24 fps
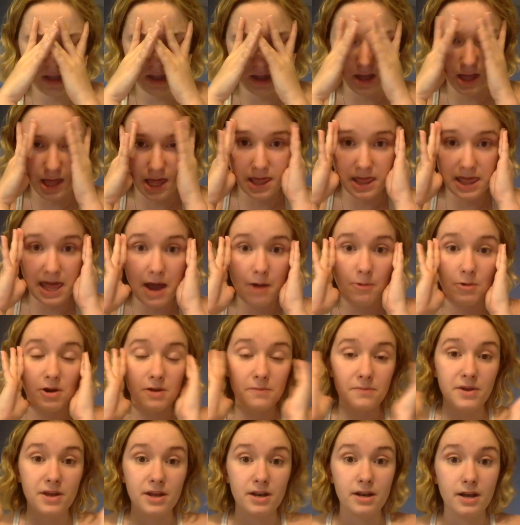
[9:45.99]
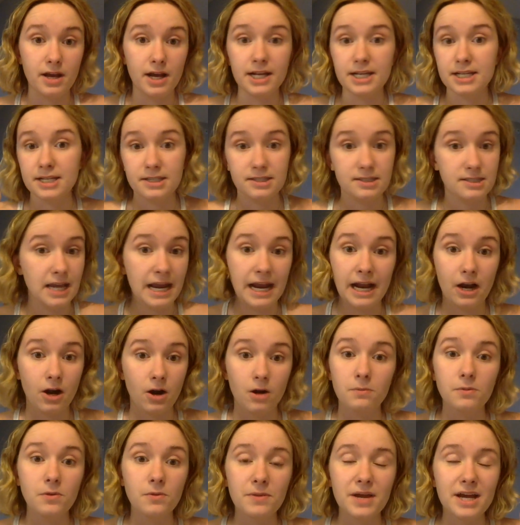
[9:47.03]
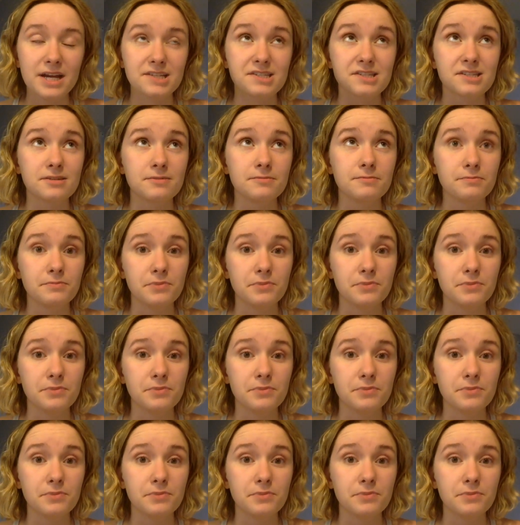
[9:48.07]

And that would have been a terrible mess.